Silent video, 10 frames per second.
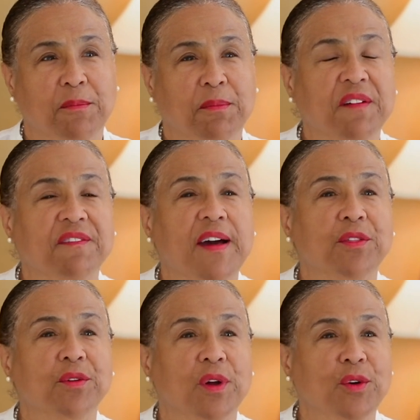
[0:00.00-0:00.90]
My
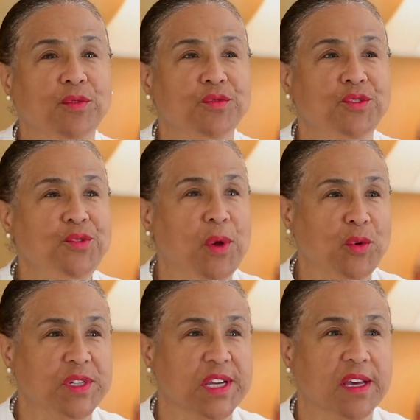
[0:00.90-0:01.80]
father owned two
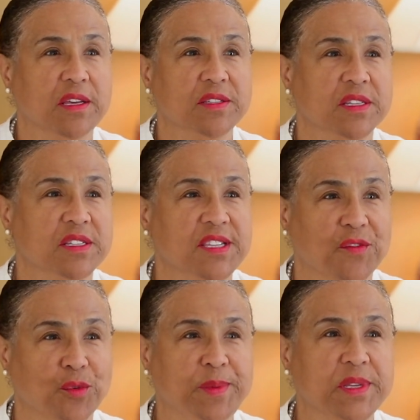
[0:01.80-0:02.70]
hotels and
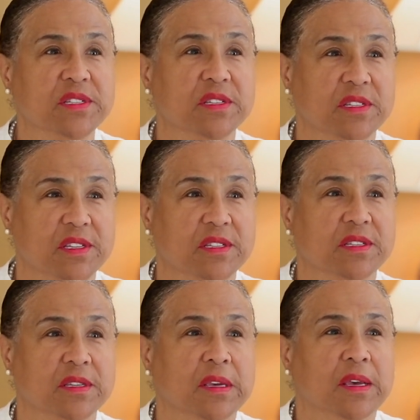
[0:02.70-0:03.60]
several businesses.